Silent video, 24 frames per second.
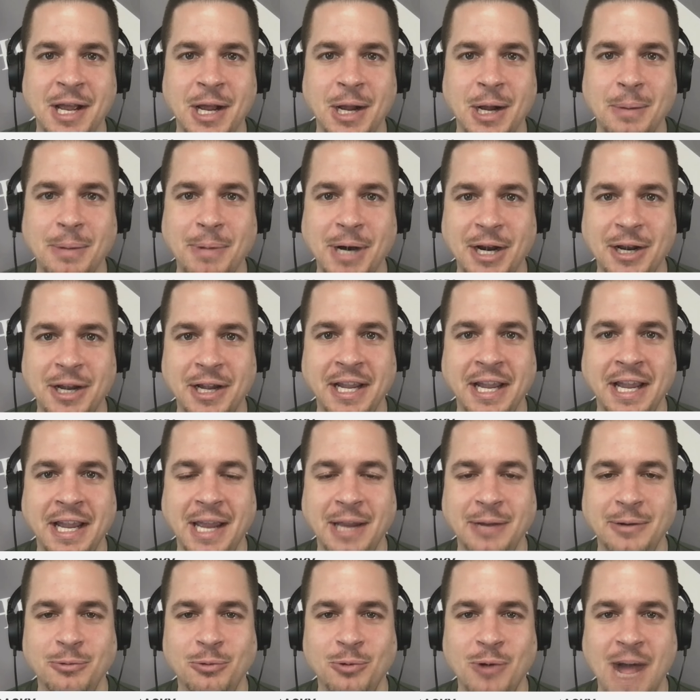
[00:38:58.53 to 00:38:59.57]
about a
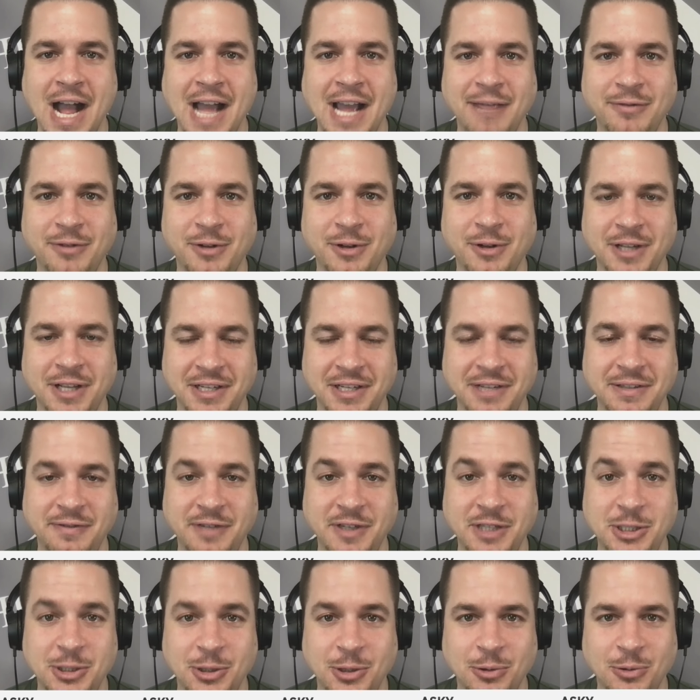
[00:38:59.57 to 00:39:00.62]
rival, a
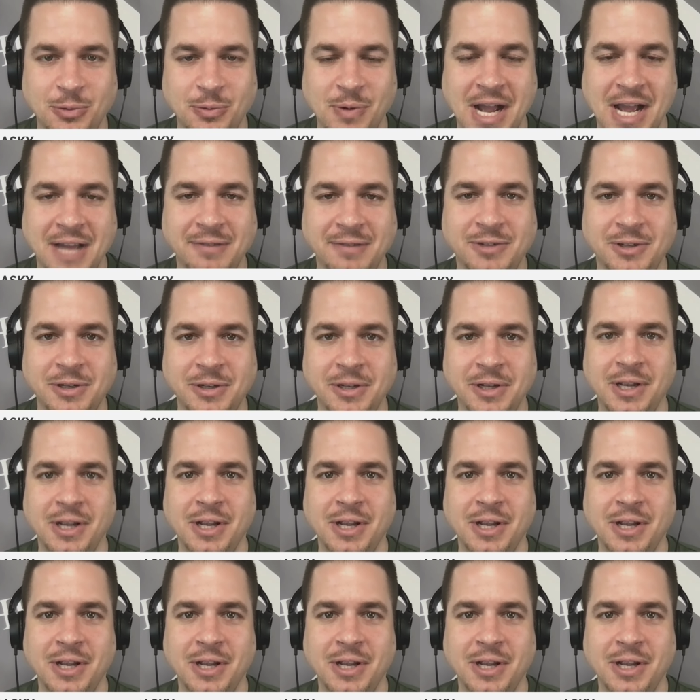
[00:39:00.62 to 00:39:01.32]
divisional rival